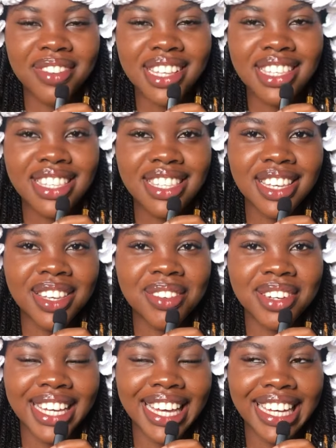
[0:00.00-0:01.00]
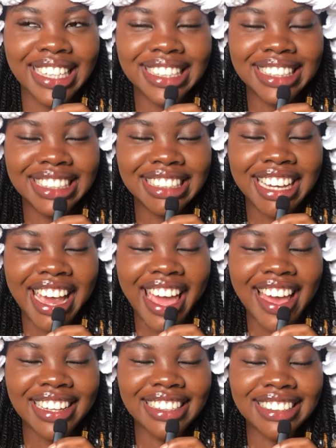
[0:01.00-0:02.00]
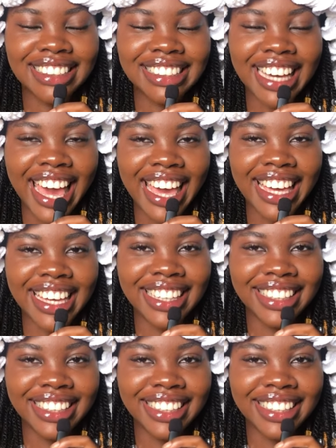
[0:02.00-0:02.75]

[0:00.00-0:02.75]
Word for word: Fancy seeing you again. Yay. Hey.